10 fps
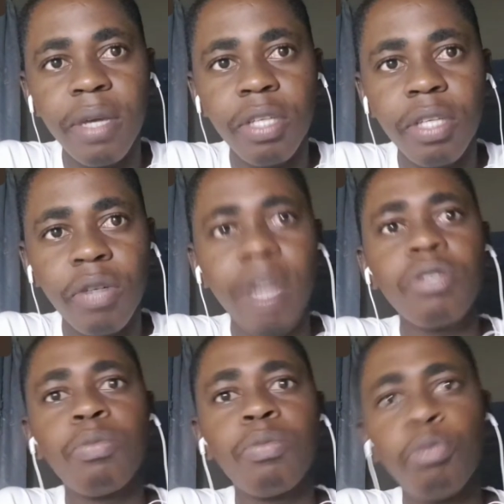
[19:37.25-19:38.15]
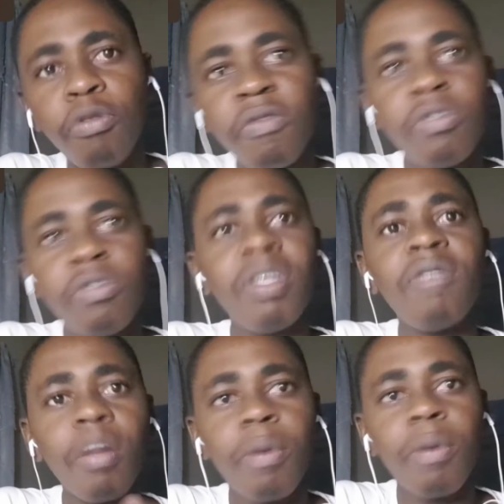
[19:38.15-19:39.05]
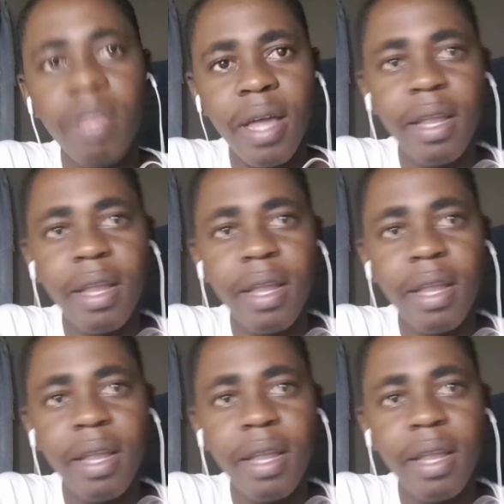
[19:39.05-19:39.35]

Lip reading: and trying to move to develop with that